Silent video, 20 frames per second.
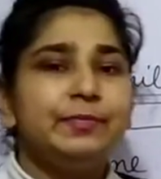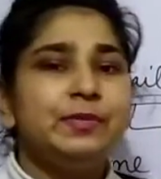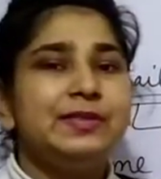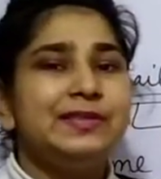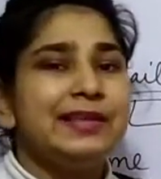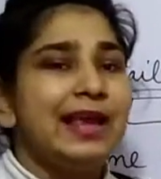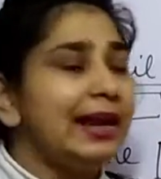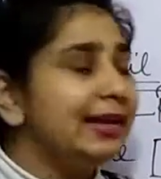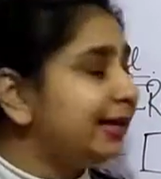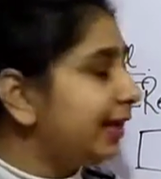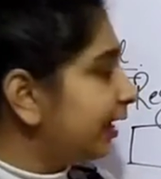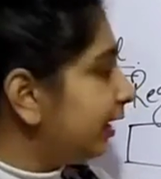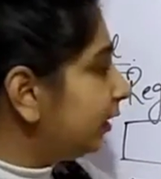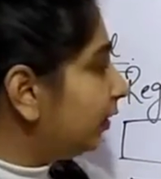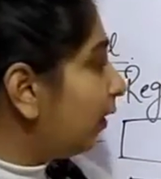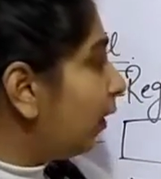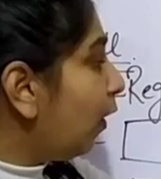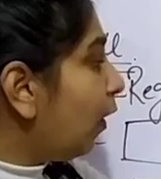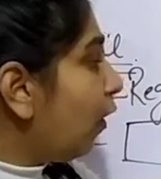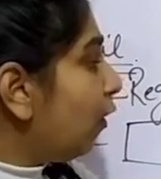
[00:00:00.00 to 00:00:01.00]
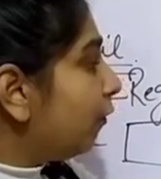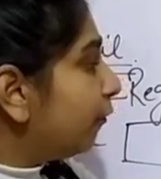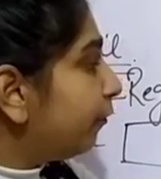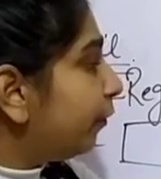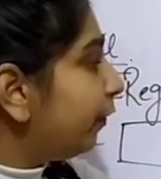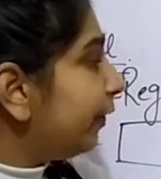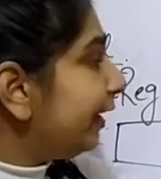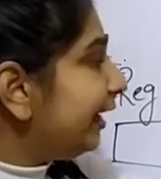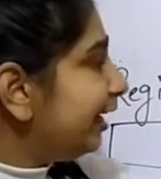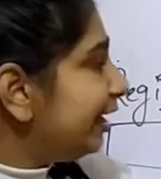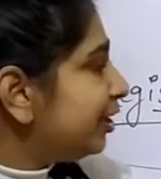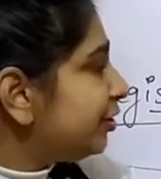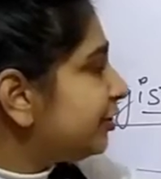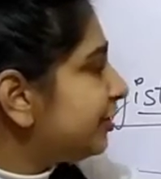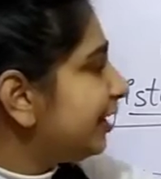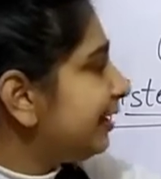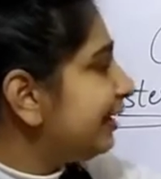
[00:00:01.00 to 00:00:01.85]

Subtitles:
am setting for each